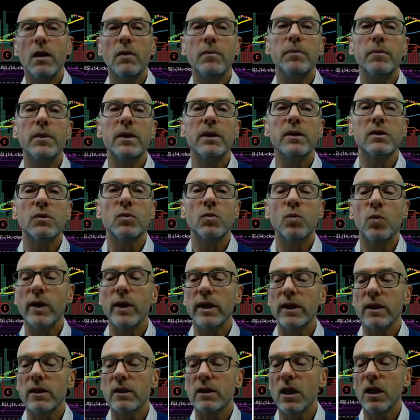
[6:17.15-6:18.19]
but
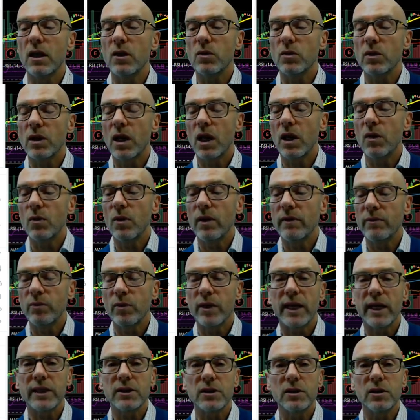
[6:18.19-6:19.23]
will go lower if we
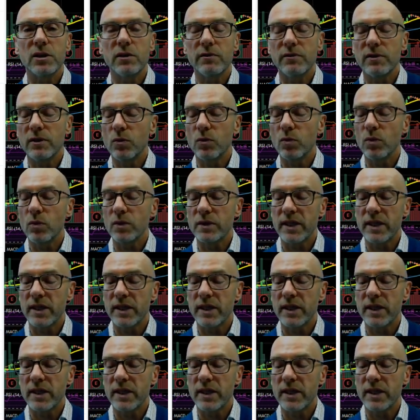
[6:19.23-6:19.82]
get another